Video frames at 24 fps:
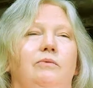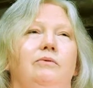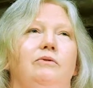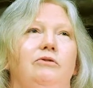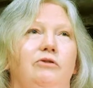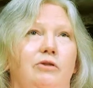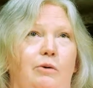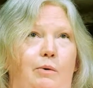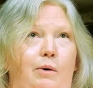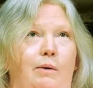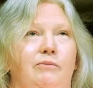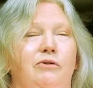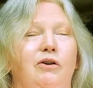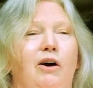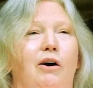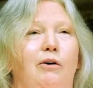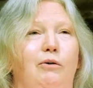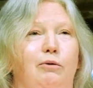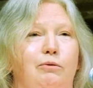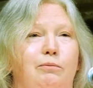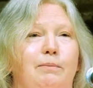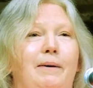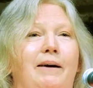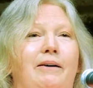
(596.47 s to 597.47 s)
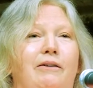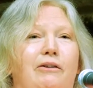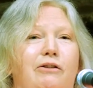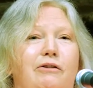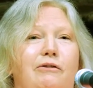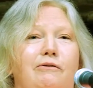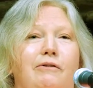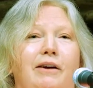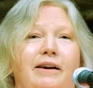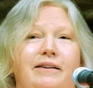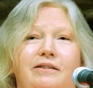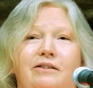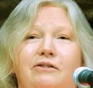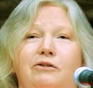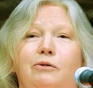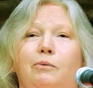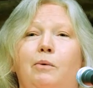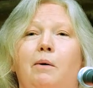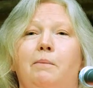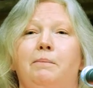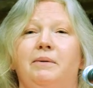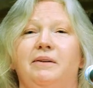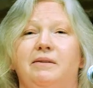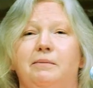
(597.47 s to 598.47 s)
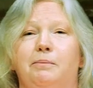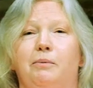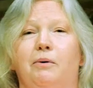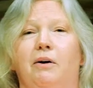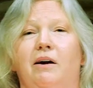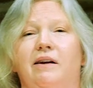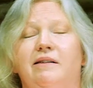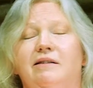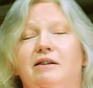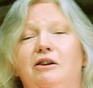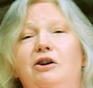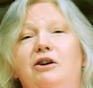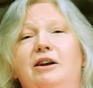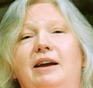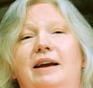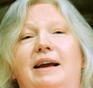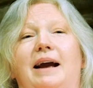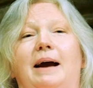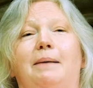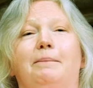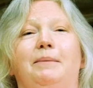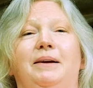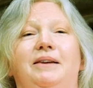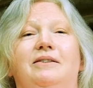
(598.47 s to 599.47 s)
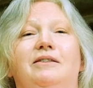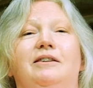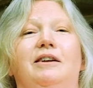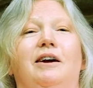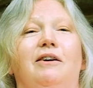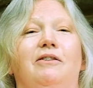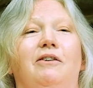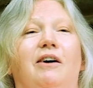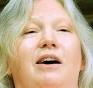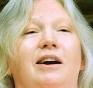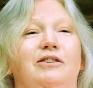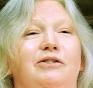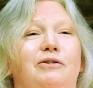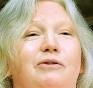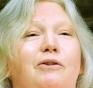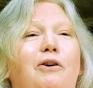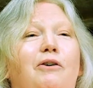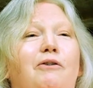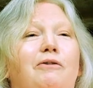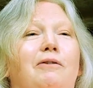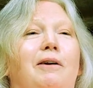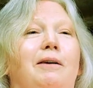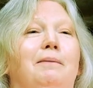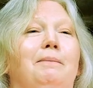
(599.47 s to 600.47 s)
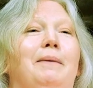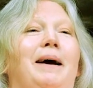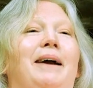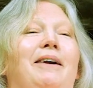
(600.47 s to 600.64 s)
so I'm told, marathon races, you won't be surprised looking at me to know that I do not run